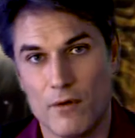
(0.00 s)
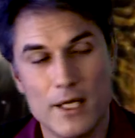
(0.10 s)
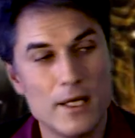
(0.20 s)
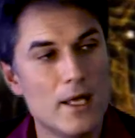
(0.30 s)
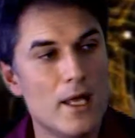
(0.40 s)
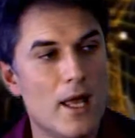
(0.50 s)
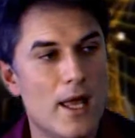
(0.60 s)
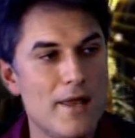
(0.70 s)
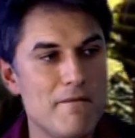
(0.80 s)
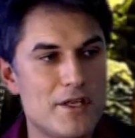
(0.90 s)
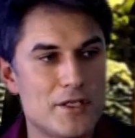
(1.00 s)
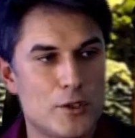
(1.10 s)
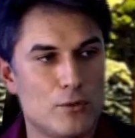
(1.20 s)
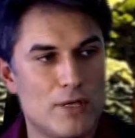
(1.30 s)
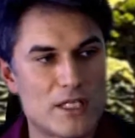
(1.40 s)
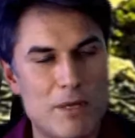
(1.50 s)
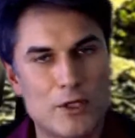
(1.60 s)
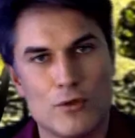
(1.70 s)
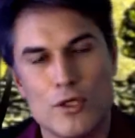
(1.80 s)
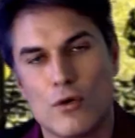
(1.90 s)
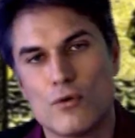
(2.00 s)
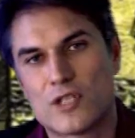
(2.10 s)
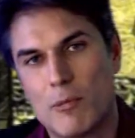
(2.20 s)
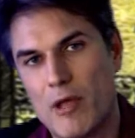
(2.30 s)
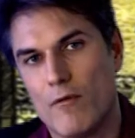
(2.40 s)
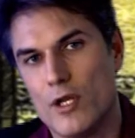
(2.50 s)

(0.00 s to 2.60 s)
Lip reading: that informs the cells of our body.